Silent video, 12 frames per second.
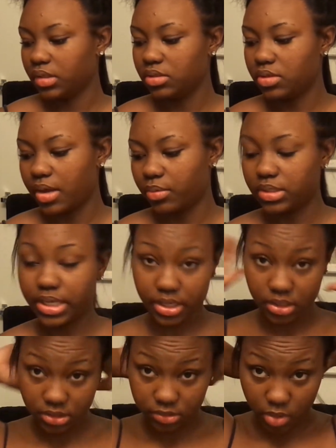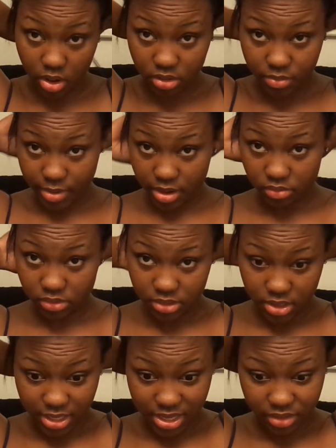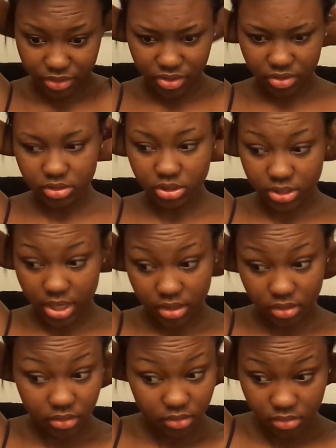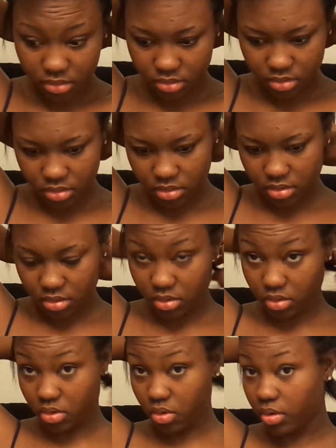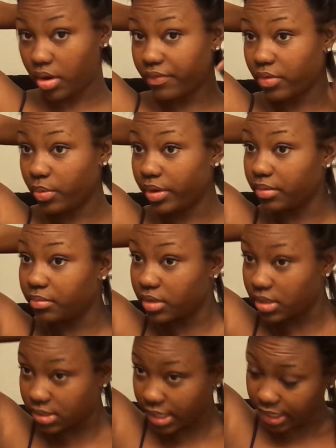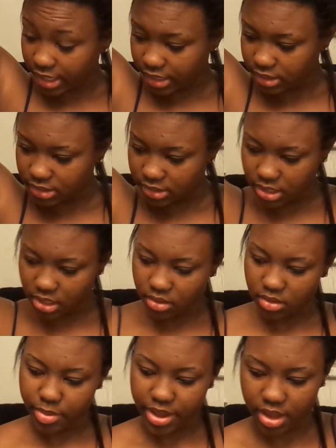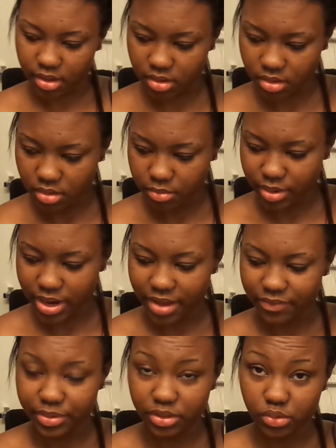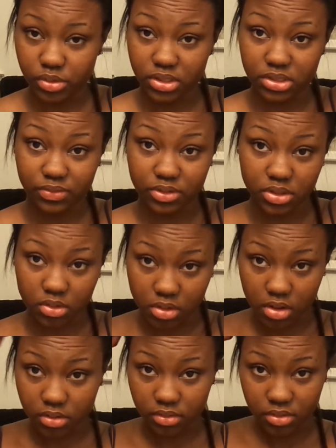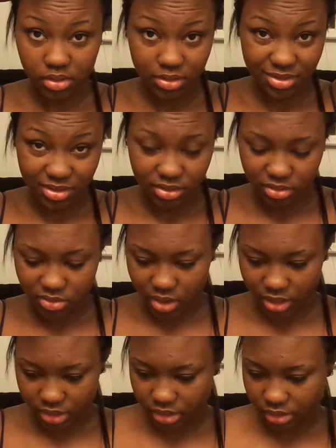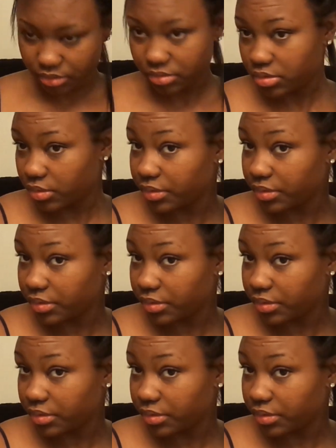So I will take a small amount. Again, you're just kind of going off a whim because I can't see the back. But I've been doing this for so long, you kind of get used to